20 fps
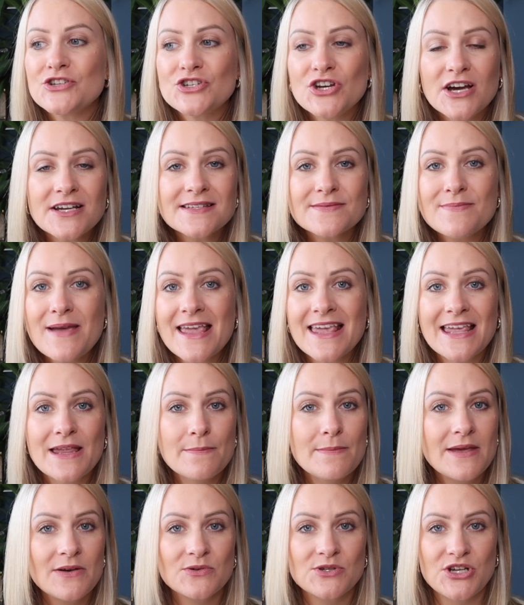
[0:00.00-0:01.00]
just
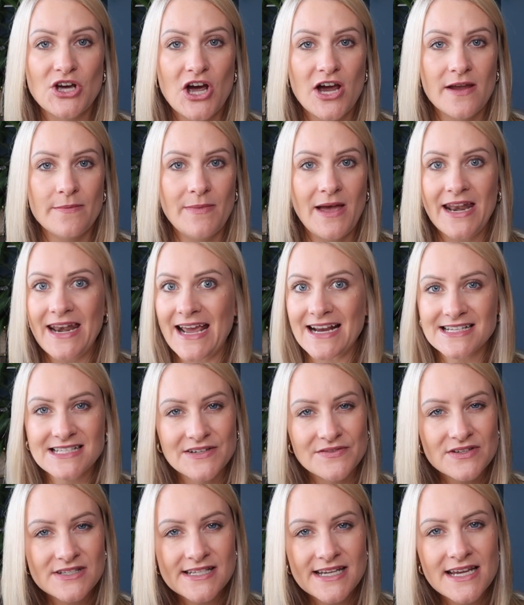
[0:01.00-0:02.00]
making mealtime an
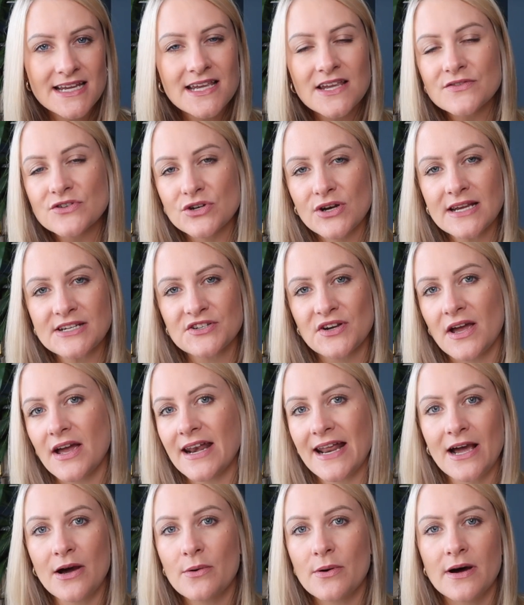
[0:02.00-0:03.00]
activity gives you an extra an
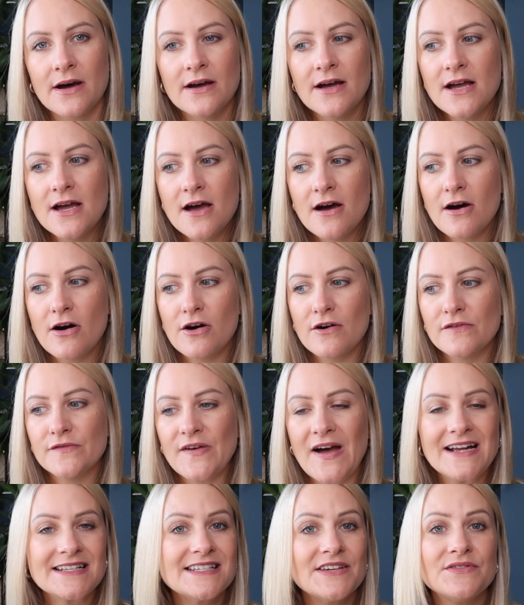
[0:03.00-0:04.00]
hour of
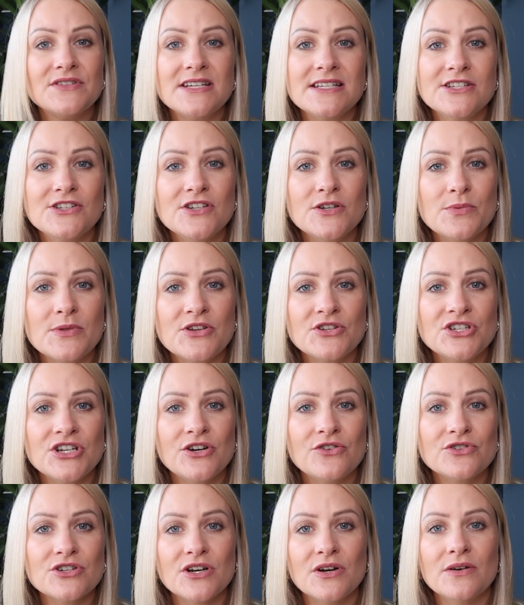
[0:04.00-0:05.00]
activities to do with your
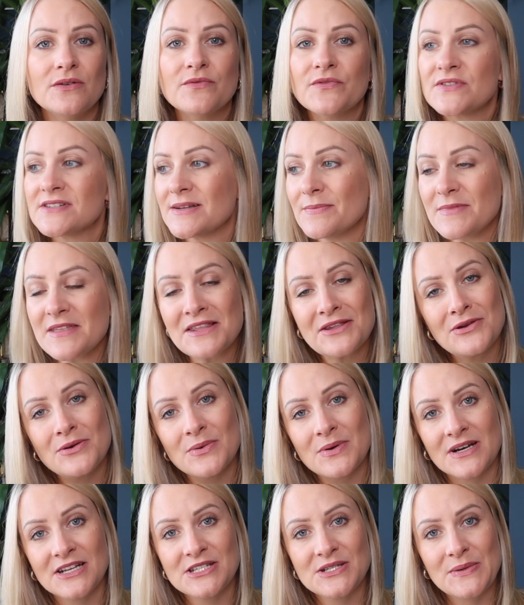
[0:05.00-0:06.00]
children for something you're
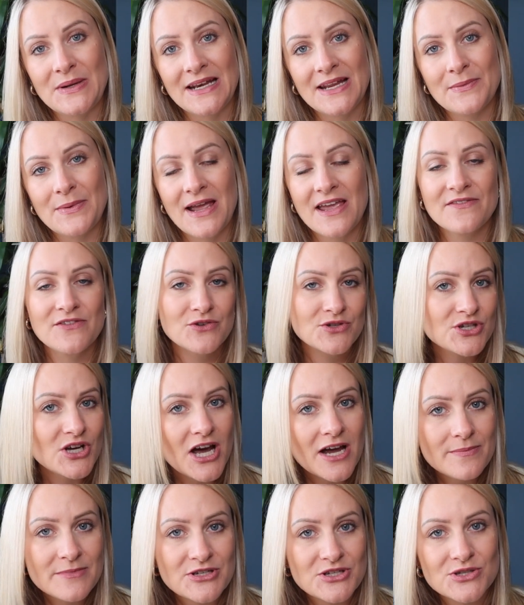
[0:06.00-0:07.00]
going to do anyway. If your
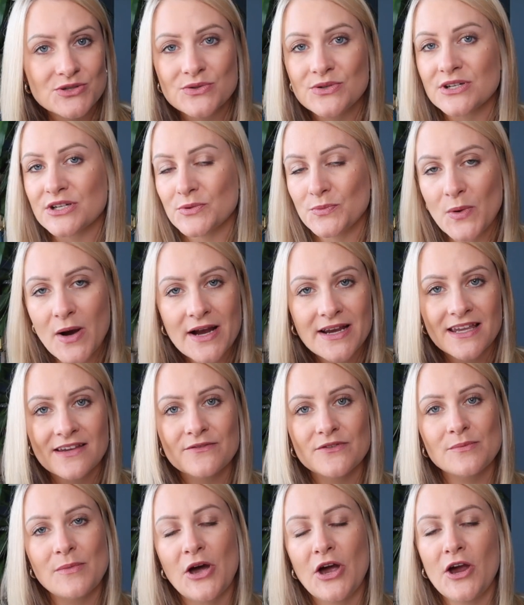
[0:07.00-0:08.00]
time is short and you're working
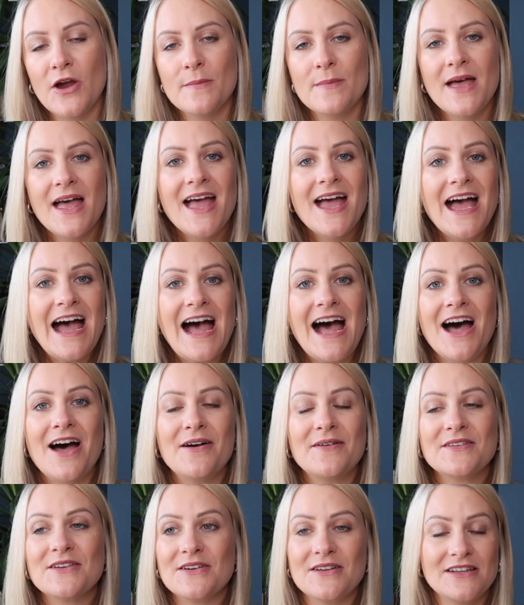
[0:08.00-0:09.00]
from home
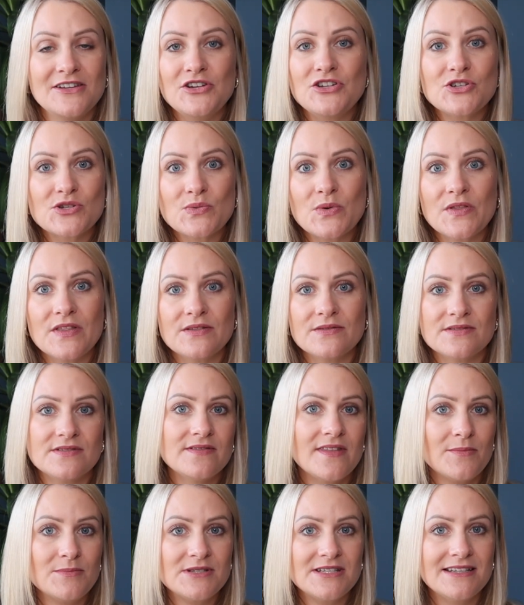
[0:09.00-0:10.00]
and you just want
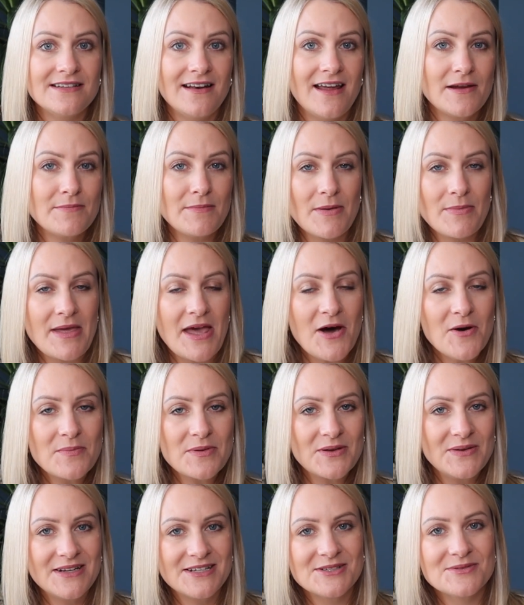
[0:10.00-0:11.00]
them to like maybe help
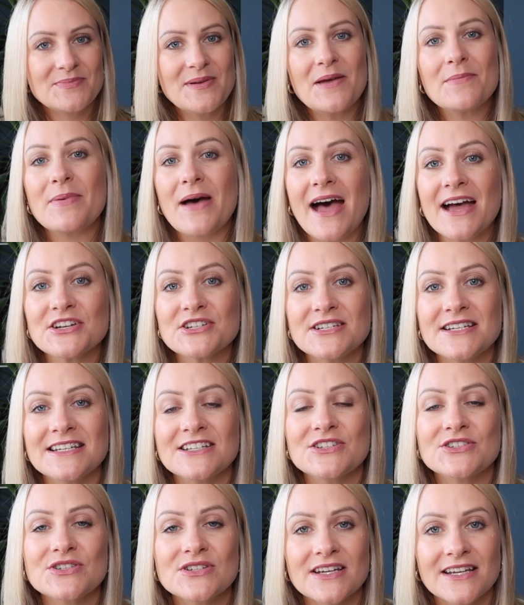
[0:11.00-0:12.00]
you a little bit but
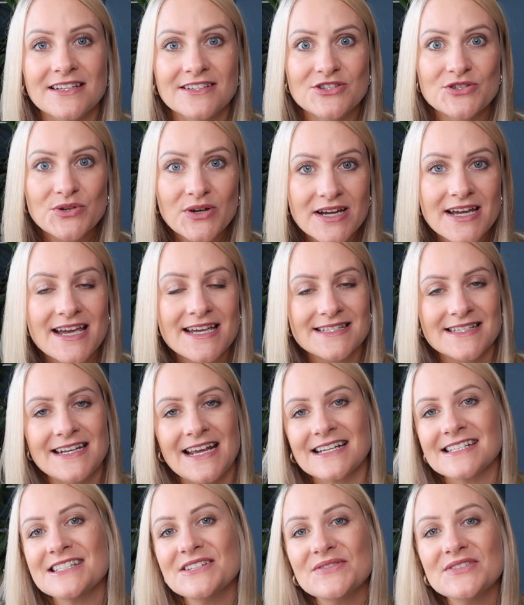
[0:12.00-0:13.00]
actually enjoy it as an
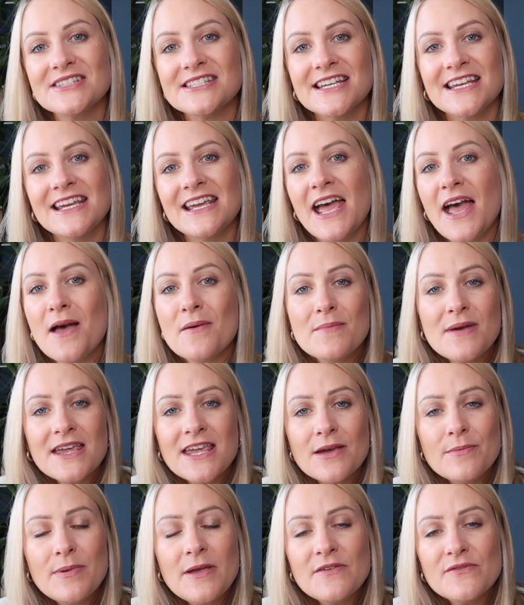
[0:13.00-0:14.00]
activity, make
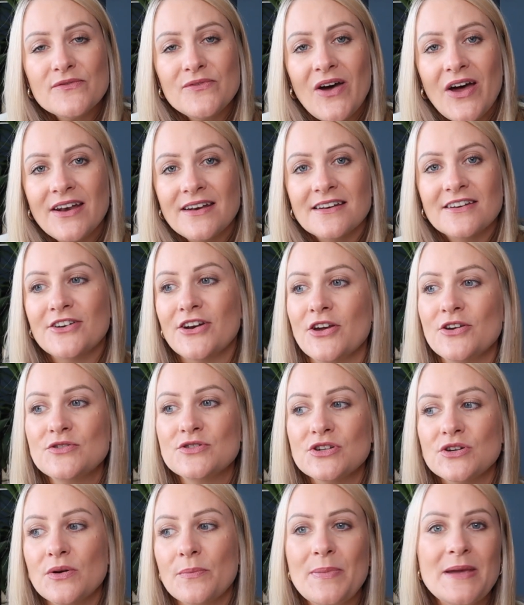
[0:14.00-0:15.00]
it a bit fun, you know,
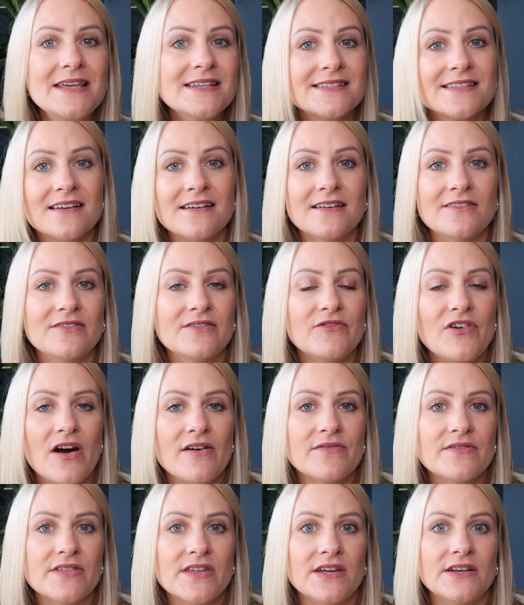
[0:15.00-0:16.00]
do a pizza
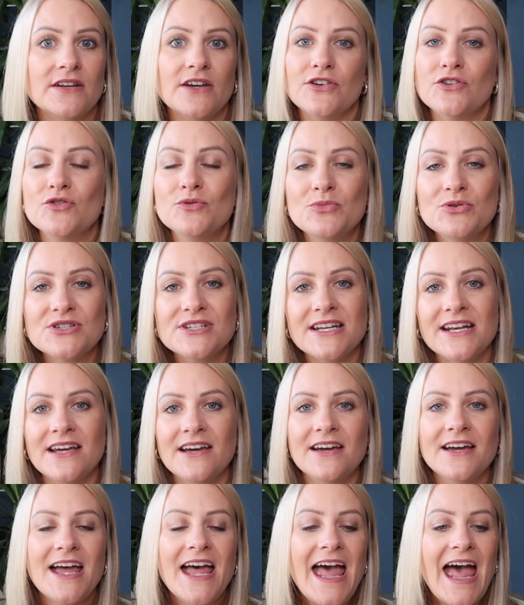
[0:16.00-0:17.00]
rather than a normal
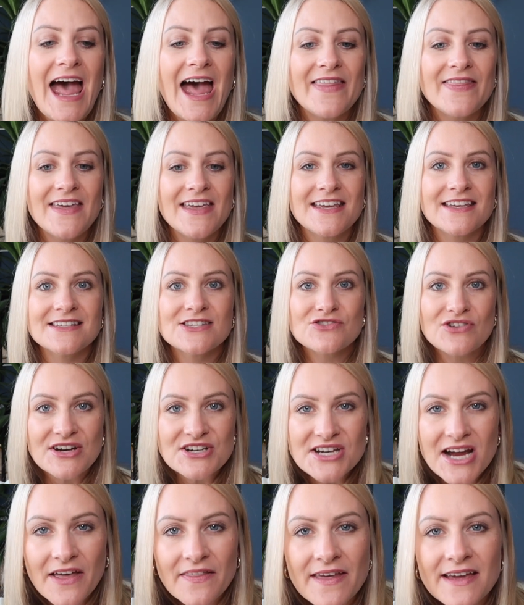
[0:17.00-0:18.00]
dinner, and they can
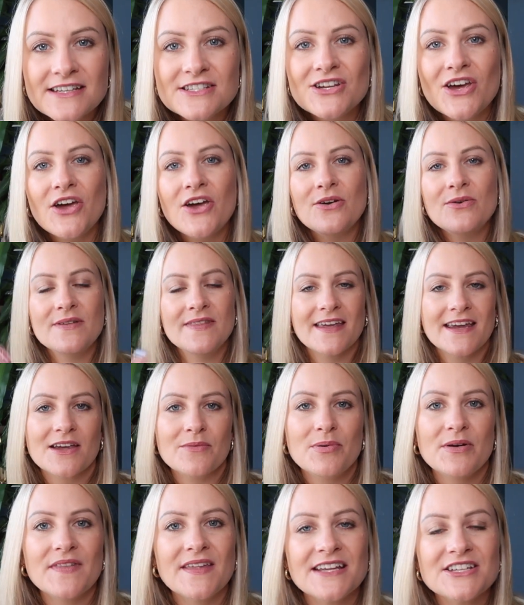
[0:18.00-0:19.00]
stretch out their dough and they can
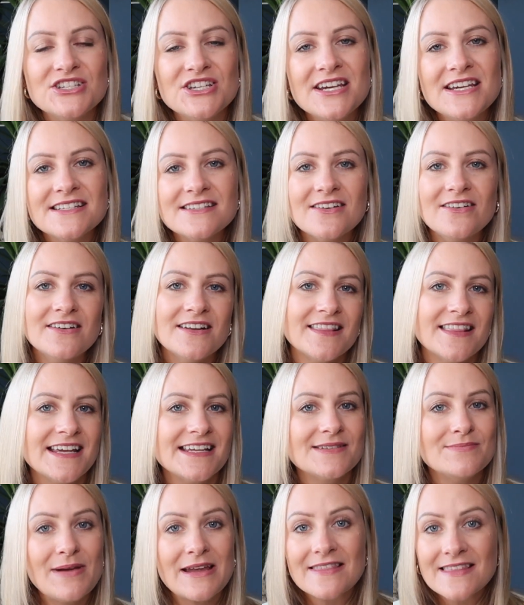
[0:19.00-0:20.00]
put their cheese on
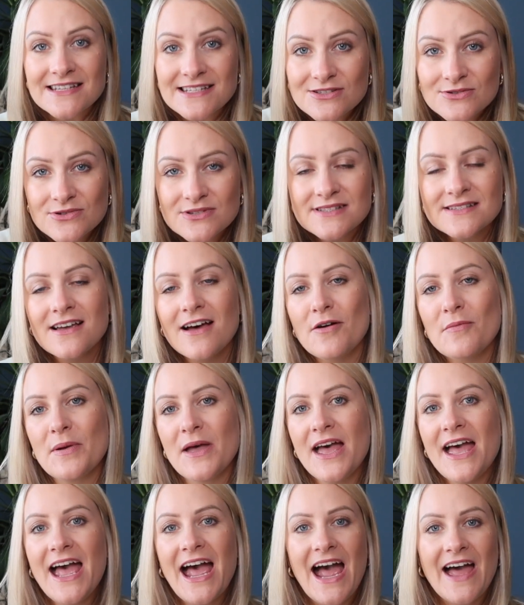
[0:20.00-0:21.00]
and make the sauce up,
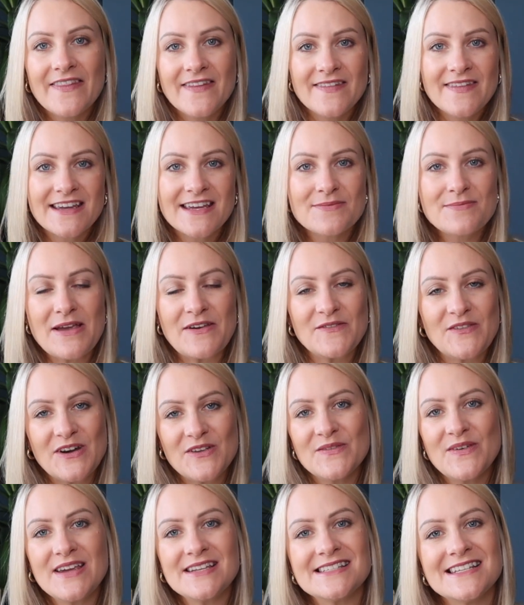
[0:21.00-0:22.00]
and then they can make
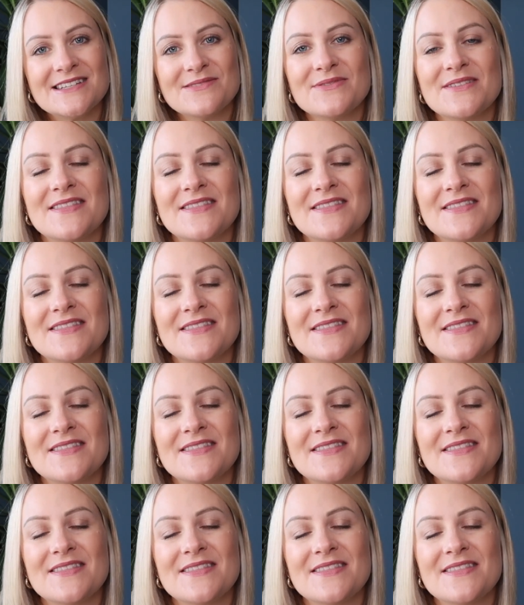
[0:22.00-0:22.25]
funny faces